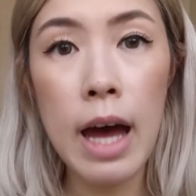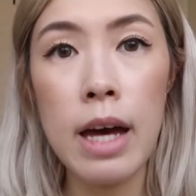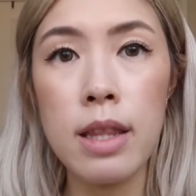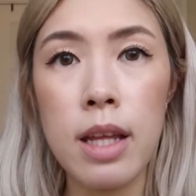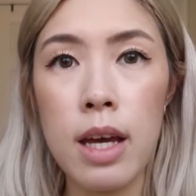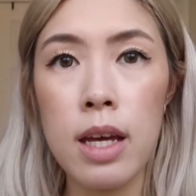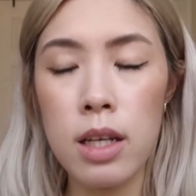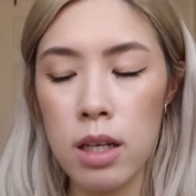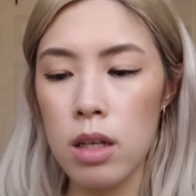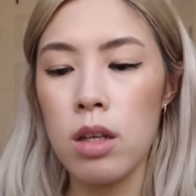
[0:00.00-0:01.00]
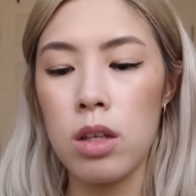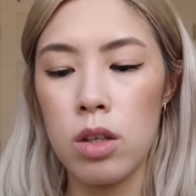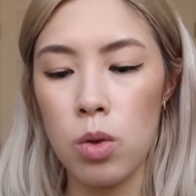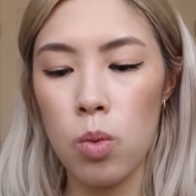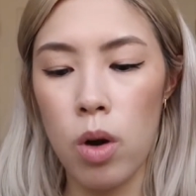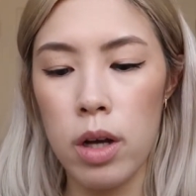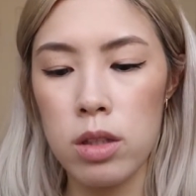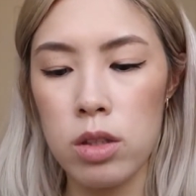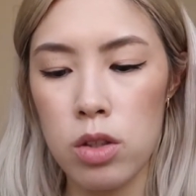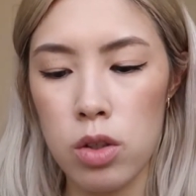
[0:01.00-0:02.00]
And then you
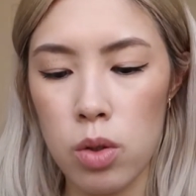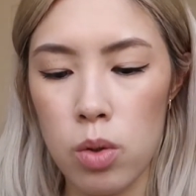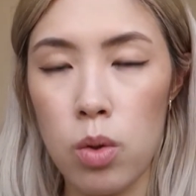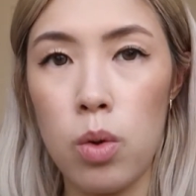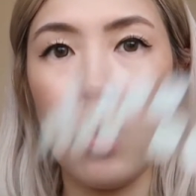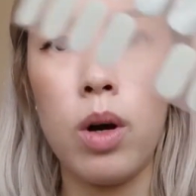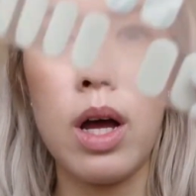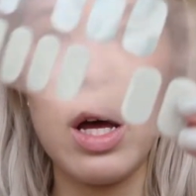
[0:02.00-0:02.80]
want to